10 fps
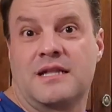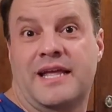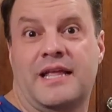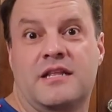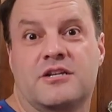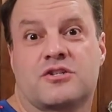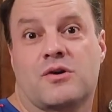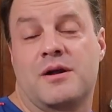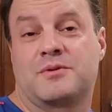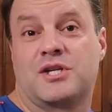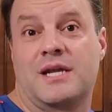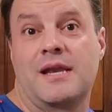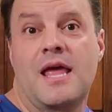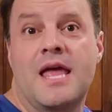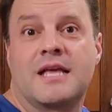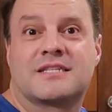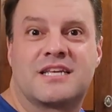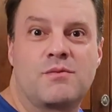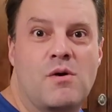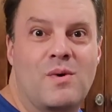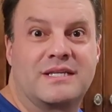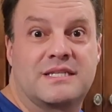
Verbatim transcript: link in the description. See what we